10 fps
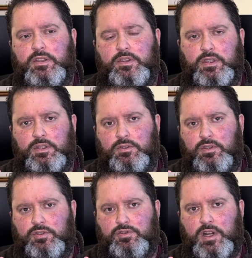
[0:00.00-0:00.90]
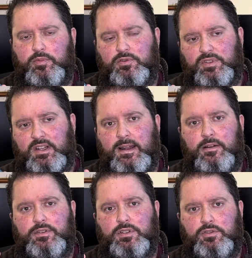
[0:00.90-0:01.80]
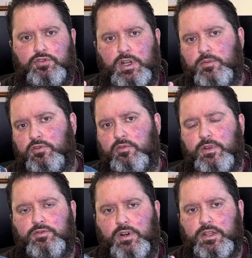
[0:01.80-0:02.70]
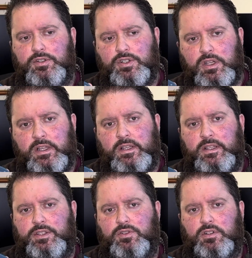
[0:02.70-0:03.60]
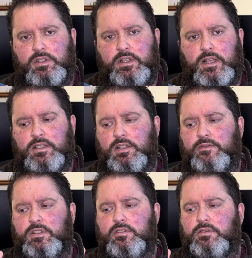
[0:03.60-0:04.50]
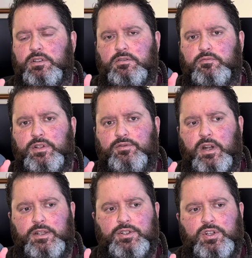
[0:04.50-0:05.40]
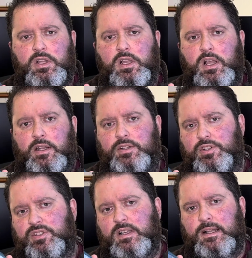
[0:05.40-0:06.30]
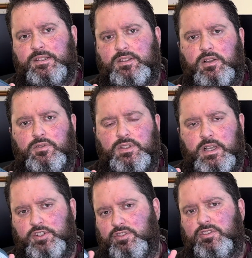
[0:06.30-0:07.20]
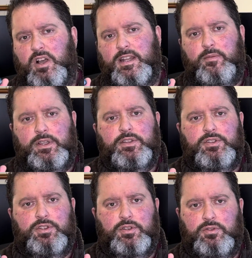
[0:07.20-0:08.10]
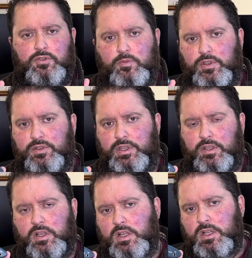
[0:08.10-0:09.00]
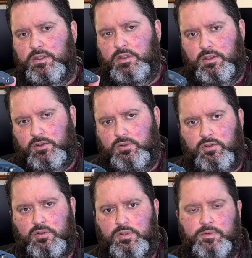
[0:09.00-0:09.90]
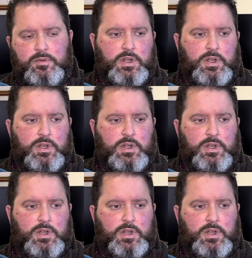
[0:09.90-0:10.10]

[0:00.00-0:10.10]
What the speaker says: the treble and the clarity of the treble, the mid-range. It has a lovely little mid-range, and it just adds those extra dynamics to the music that your